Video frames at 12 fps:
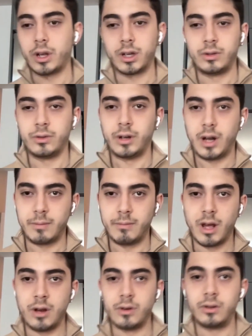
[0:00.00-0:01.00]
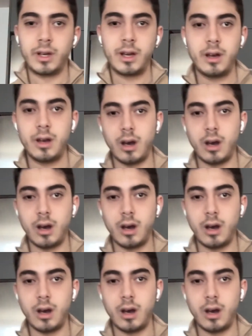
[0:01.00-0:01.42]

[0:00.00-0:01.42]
you can do that manually.